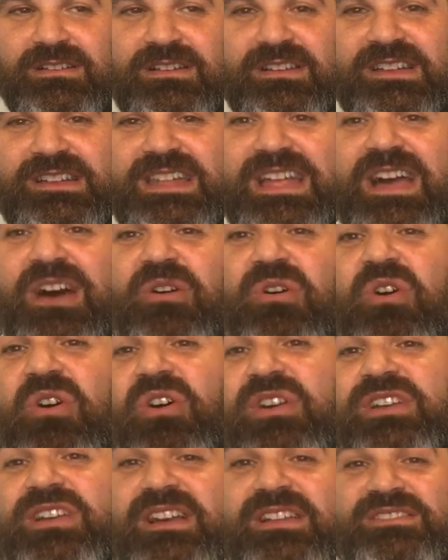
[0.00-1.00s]
Now,
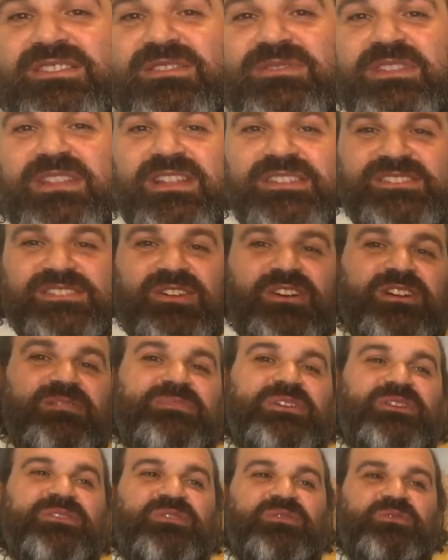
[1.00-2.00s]
all you gotta do, now let's talk
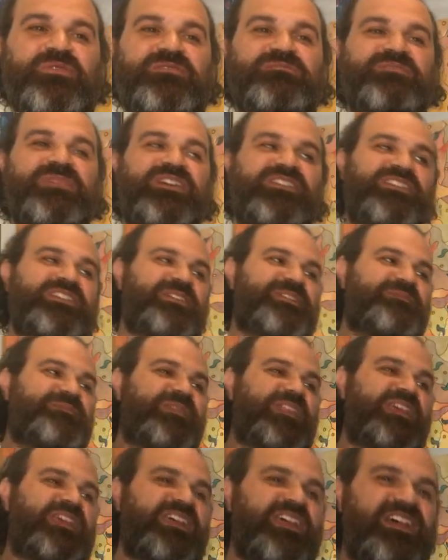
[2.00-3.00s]
about chord melody.
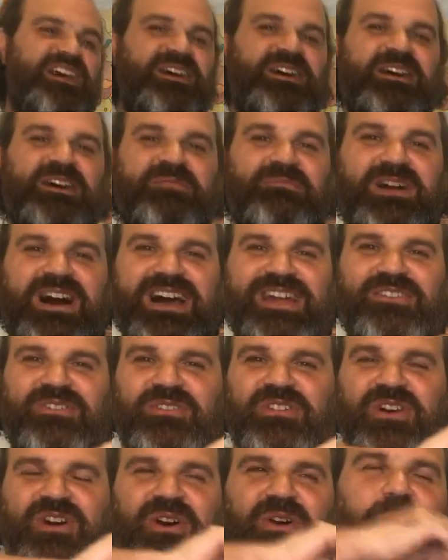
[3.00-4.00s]
Um, I don't
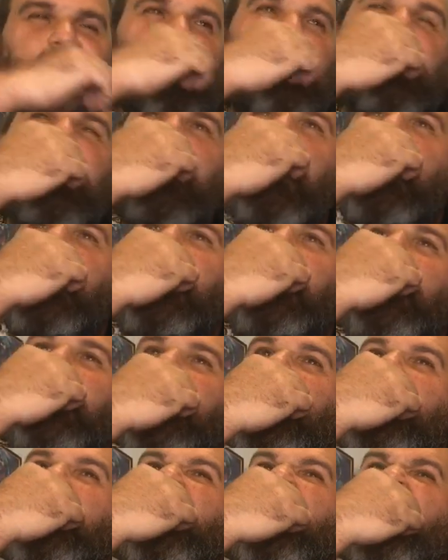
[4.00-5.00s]
know,
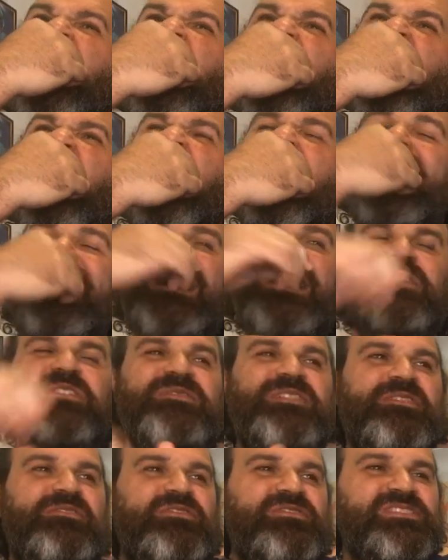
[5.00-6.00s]
I don't know
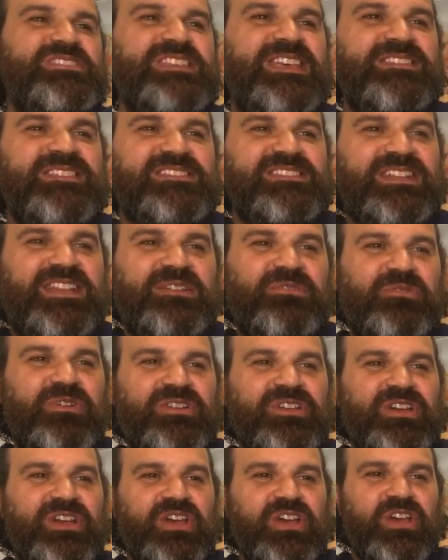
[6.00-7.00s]
if I've ever said this to anyone,
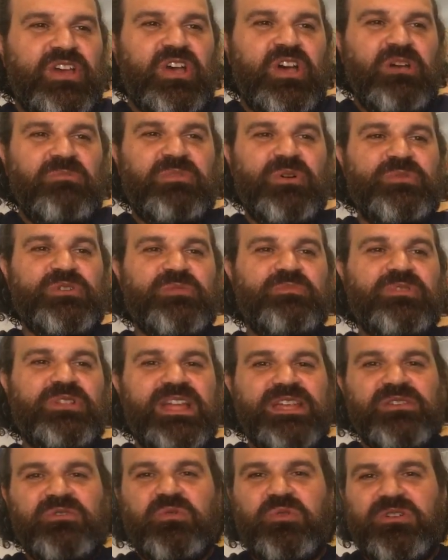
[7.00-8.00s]
but when you're
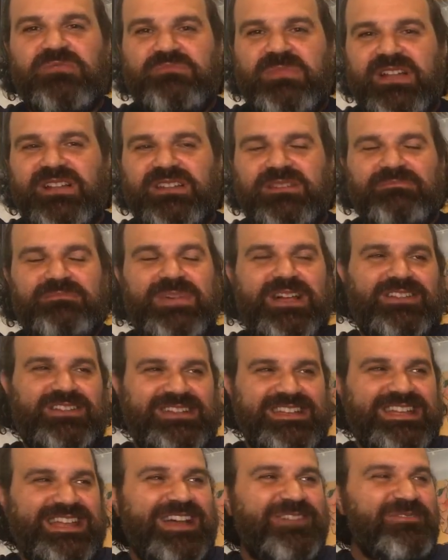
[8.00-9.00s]
playing chord med
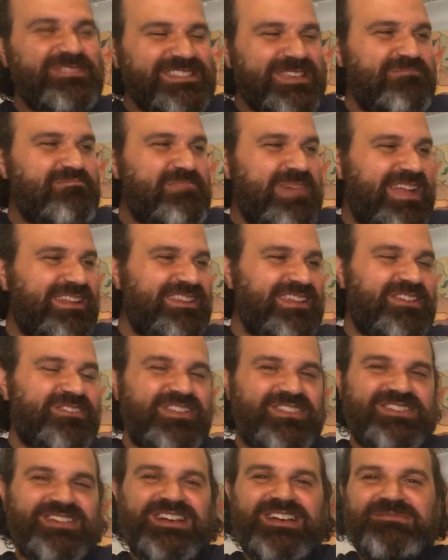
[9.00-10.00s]
melody, I want to say medley all
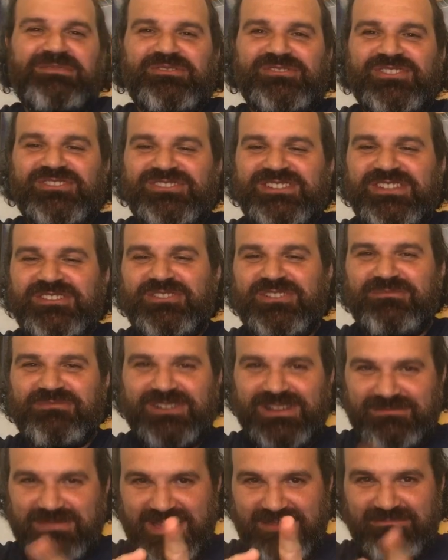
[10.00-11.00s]
the time. I was just teaching
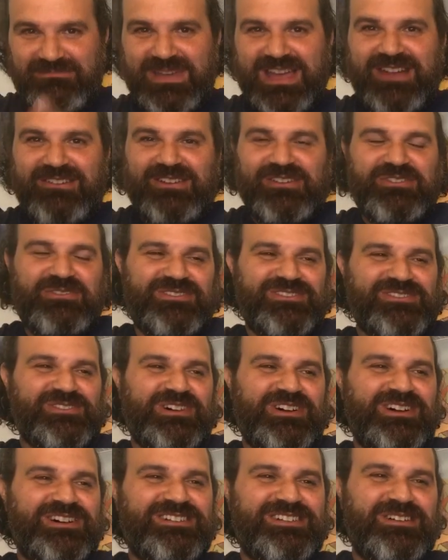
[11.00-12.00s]
my man Barry, who you
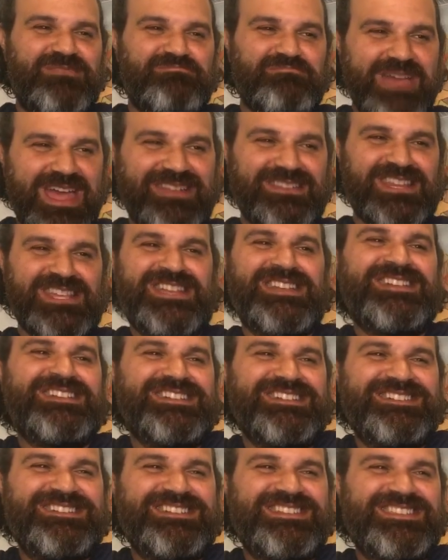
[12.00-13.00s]
saw a medley
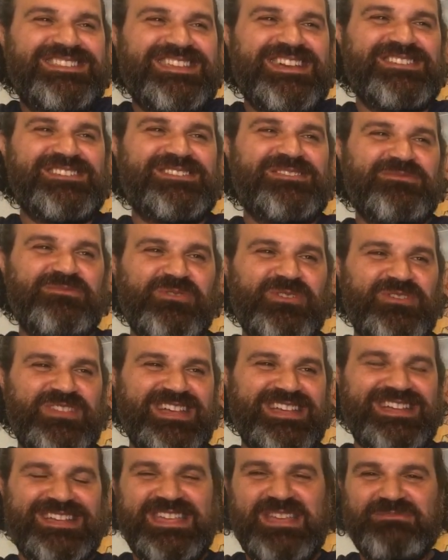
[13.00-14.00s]
and that's the word
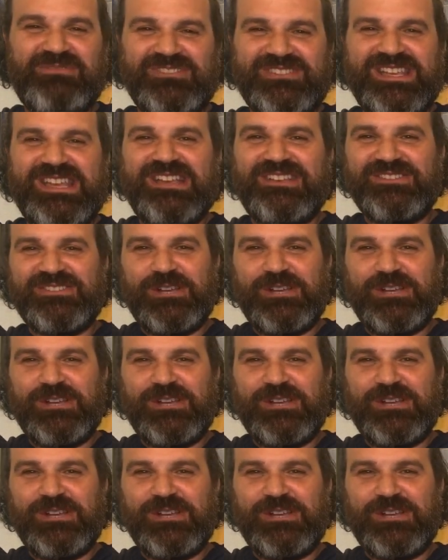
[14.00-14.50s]
that I keep on saying.